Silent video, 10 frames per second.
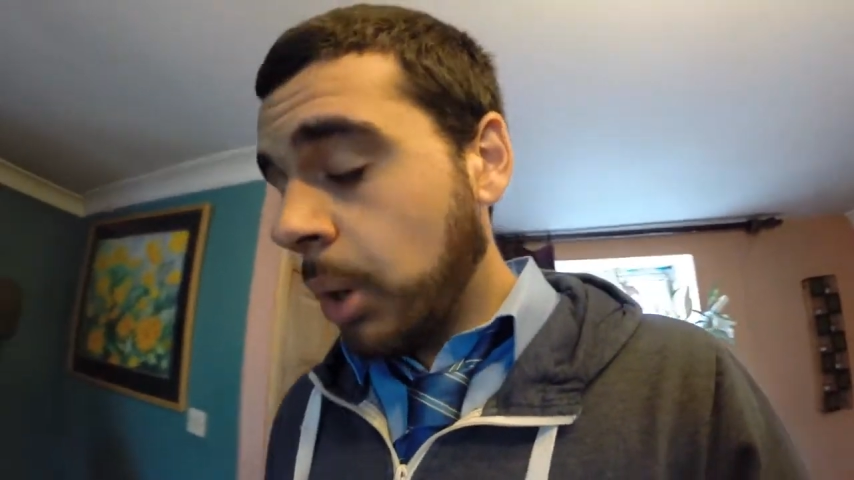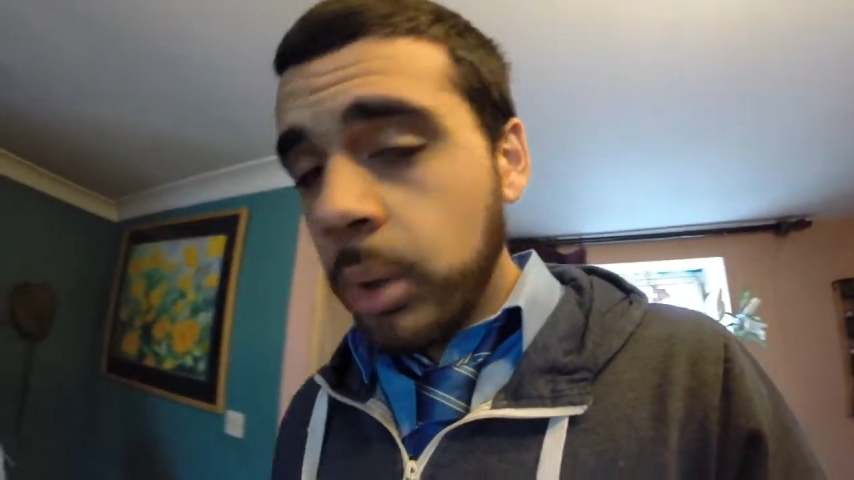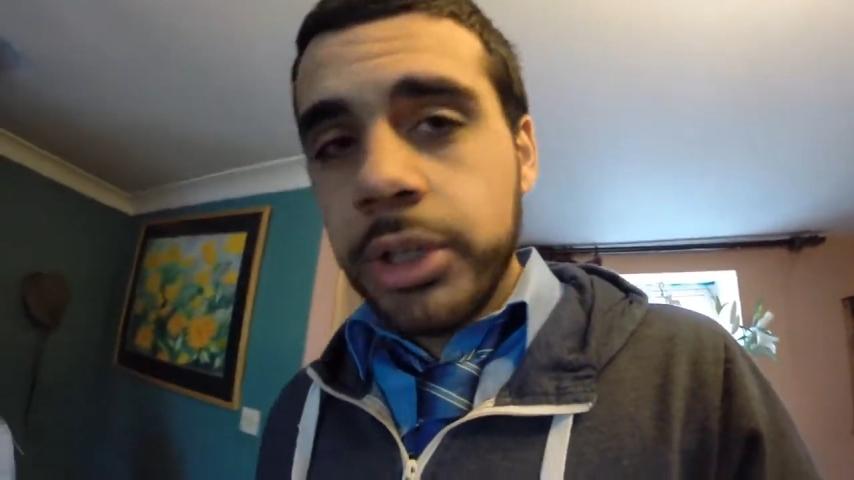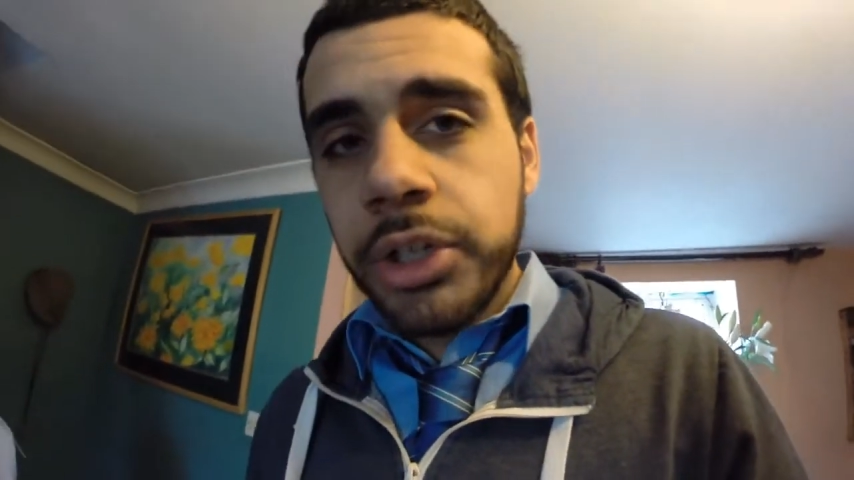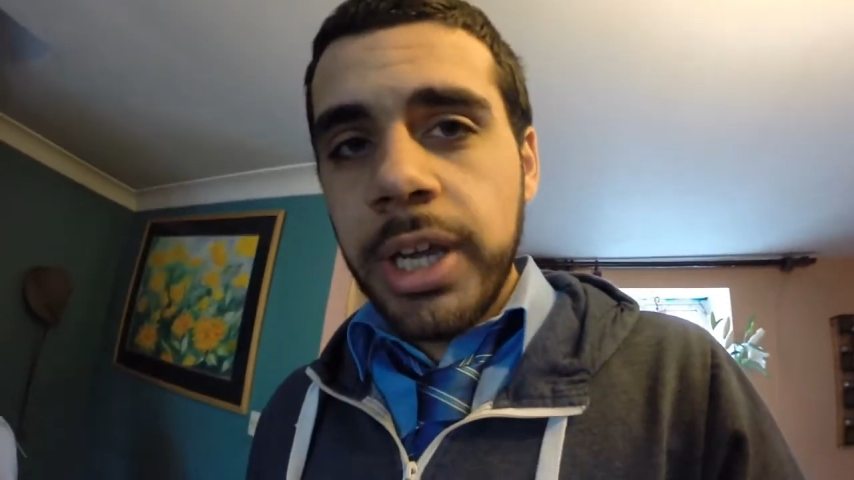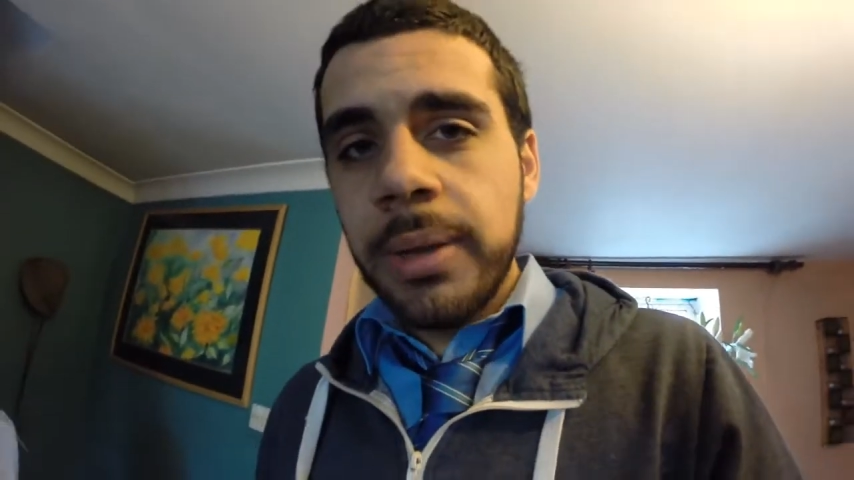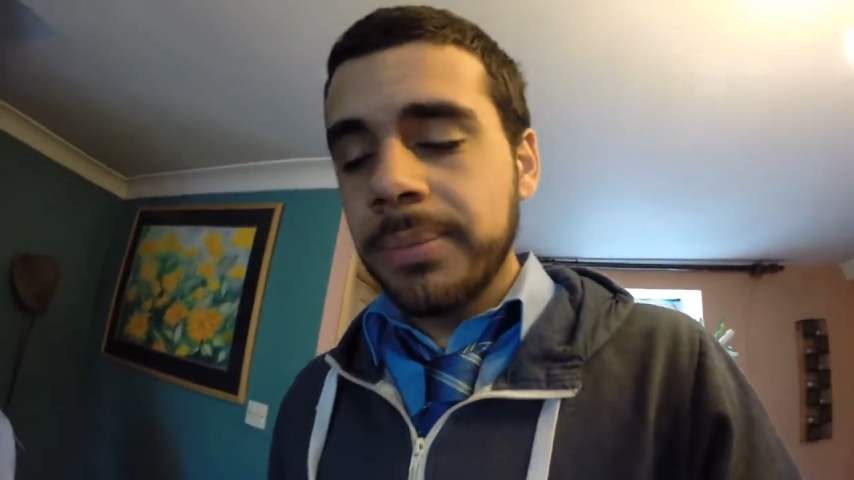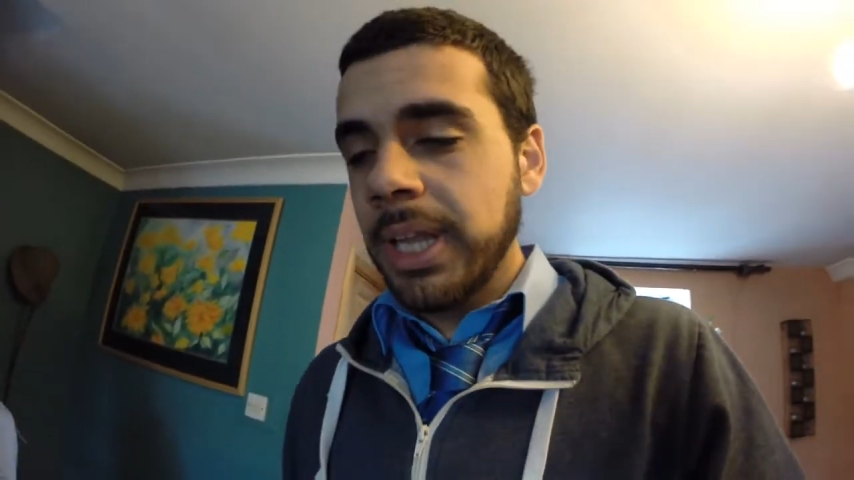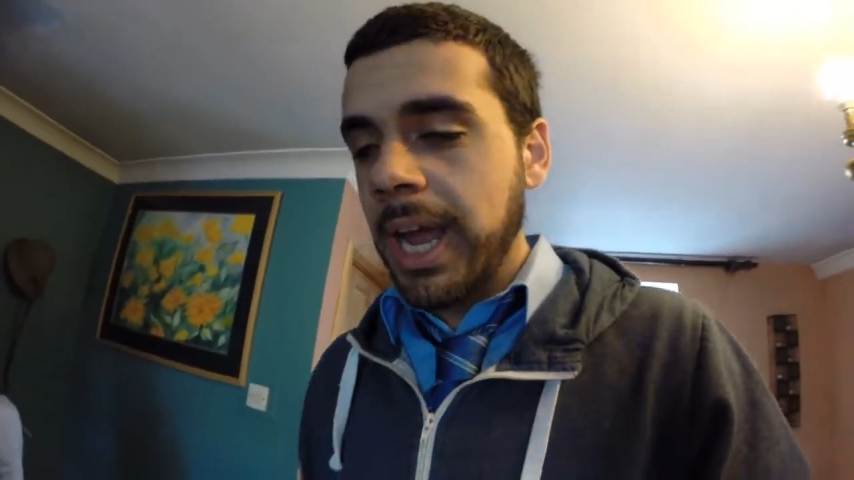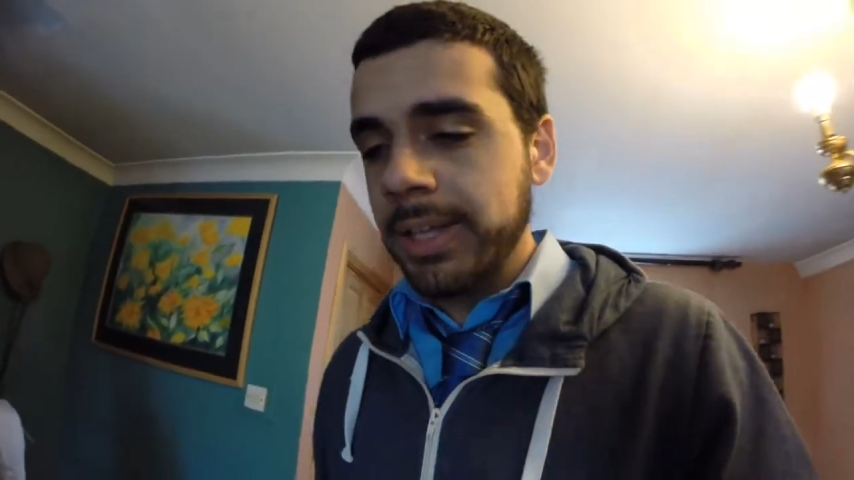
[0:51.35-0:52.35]
poetry
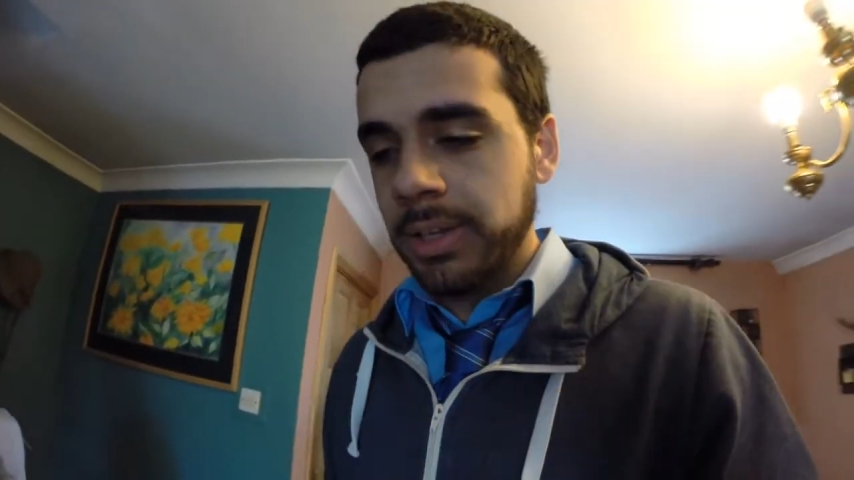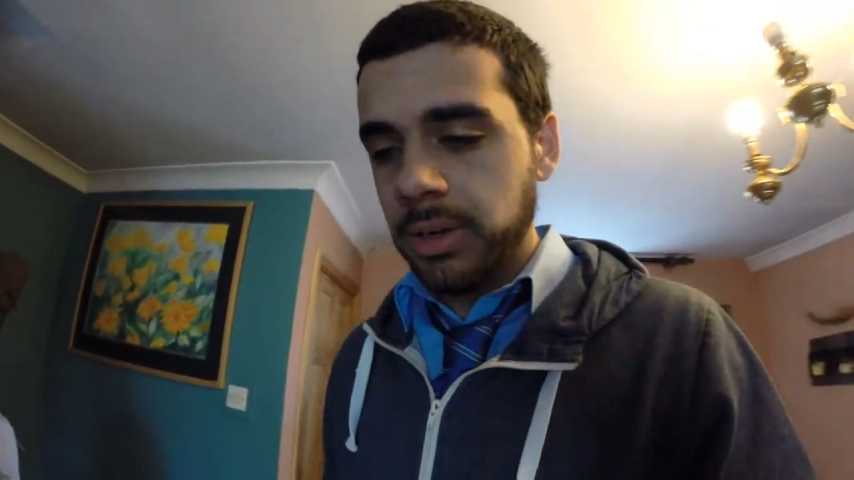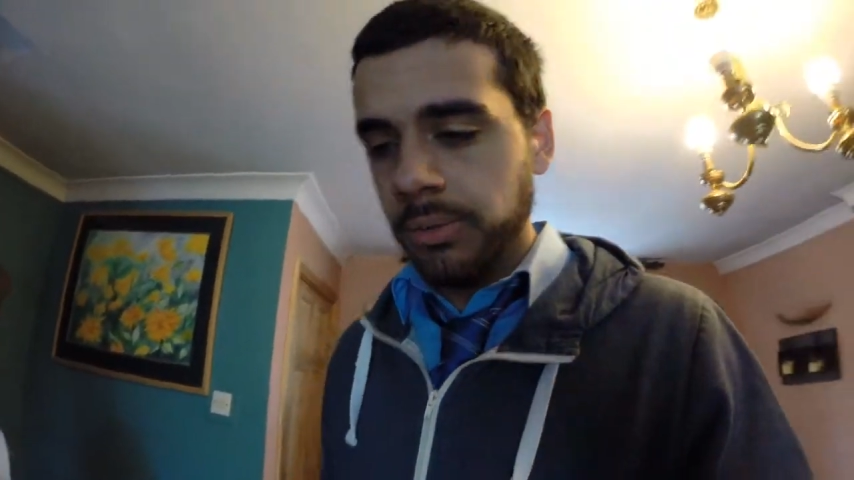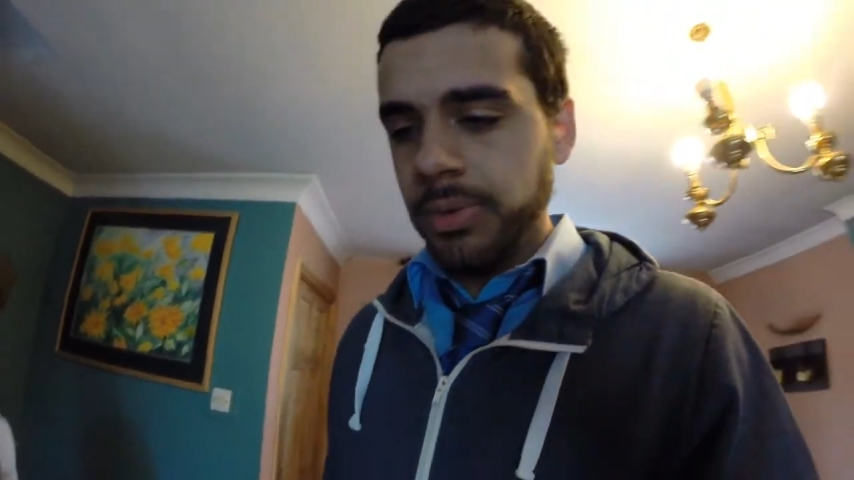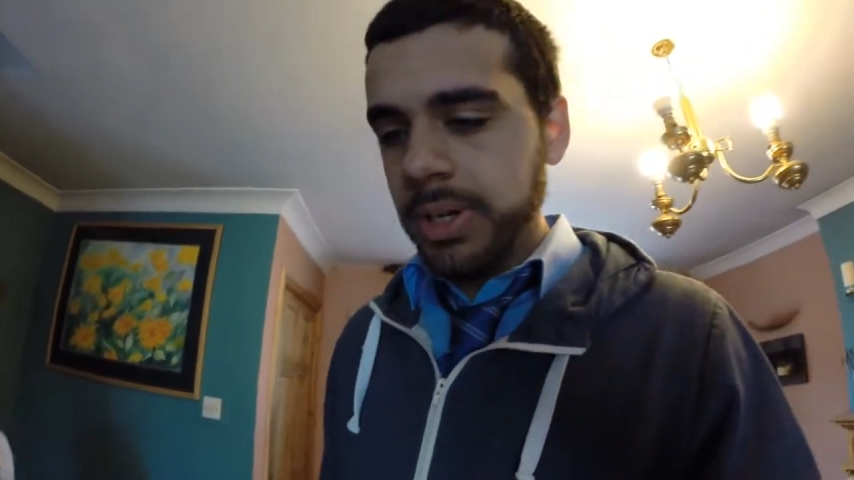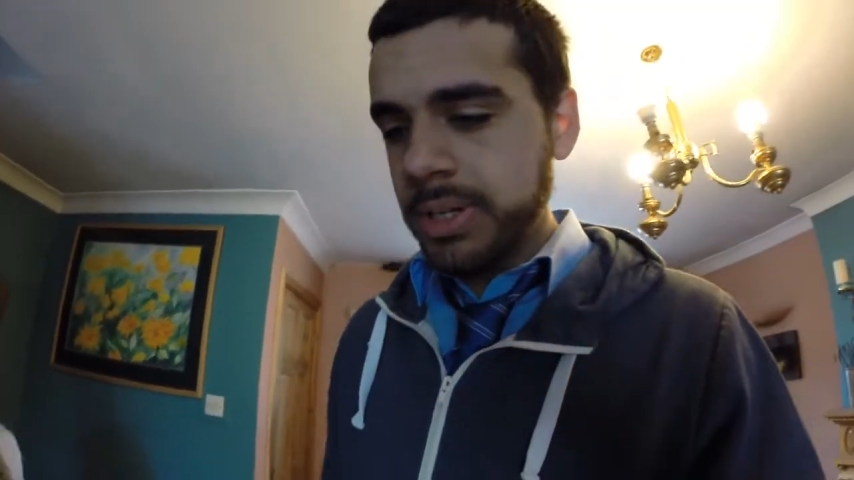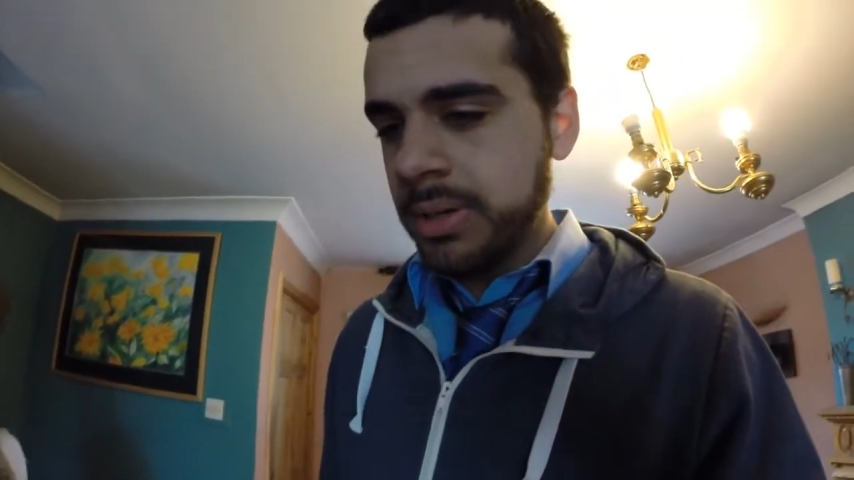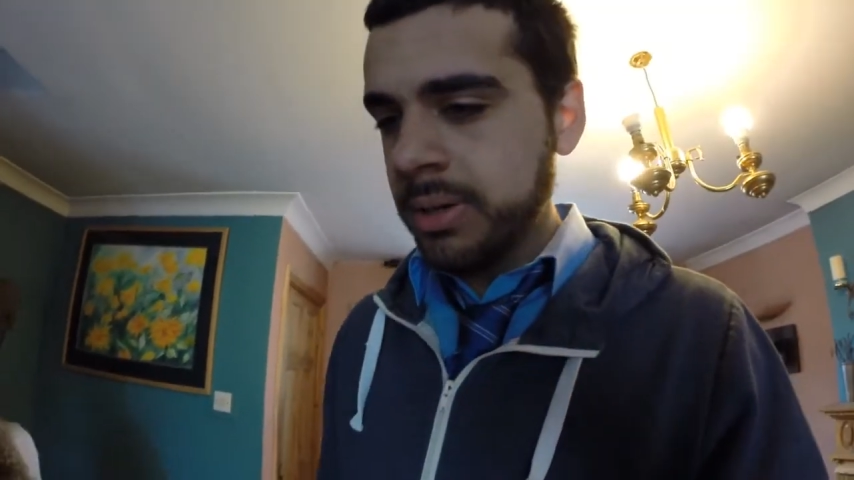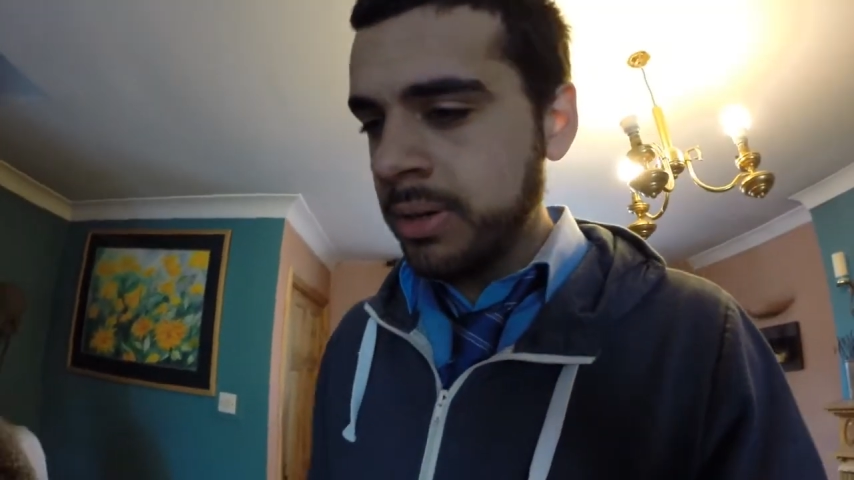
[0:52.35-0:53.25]
that I had to learn first.